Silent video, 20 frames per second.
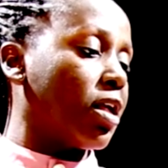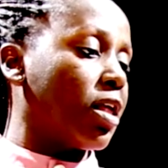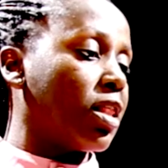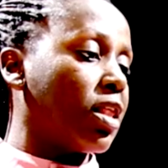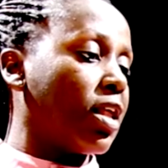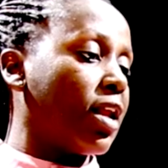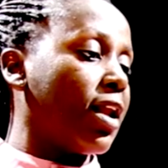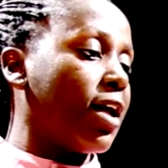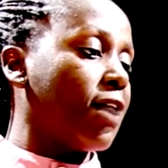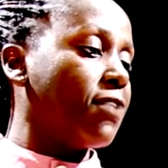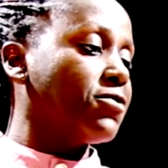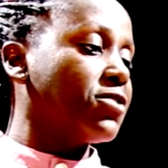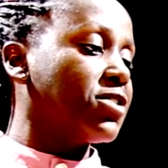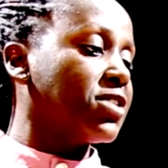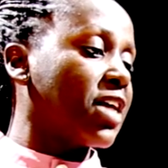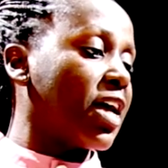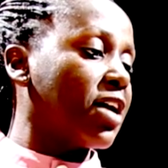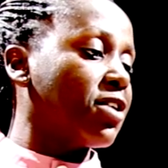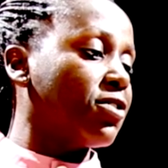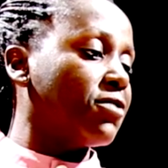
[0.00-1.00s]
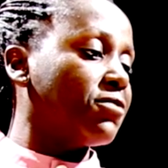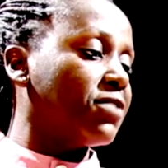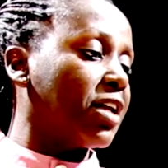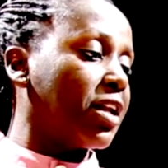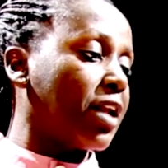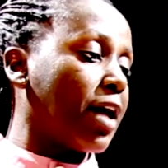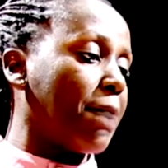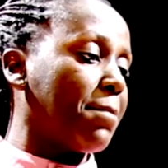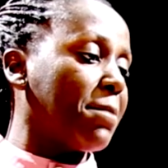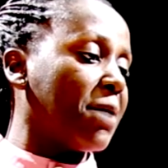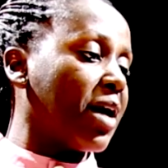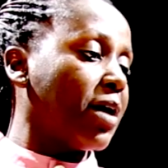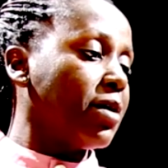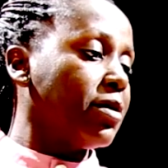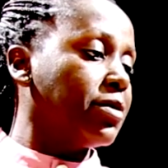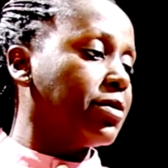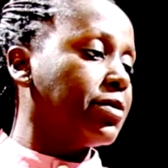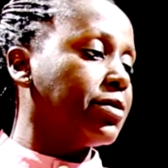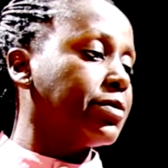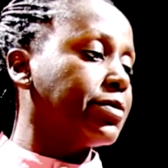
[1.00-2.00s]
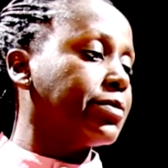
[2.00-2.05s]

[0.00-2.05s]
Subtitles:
the left side of the number,